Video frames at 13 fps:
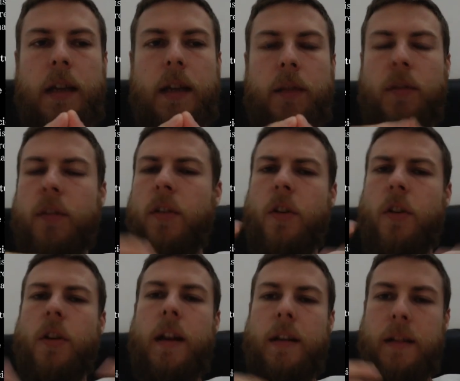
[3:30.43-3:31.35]
gives us a good
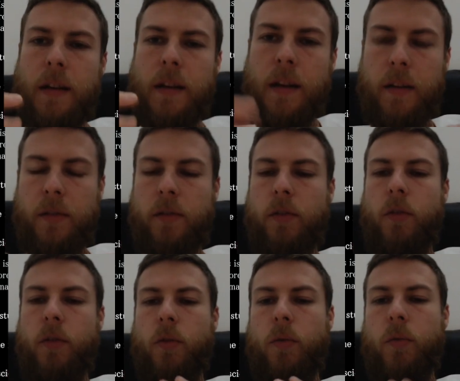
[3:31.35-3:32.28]
idea as
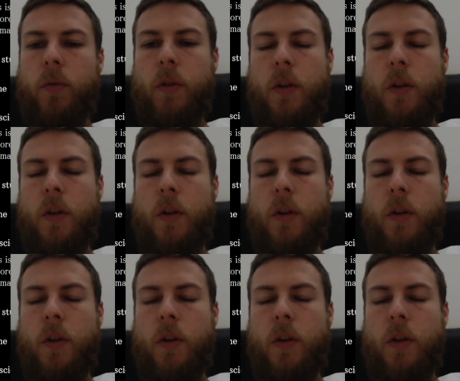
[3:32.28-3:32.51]
to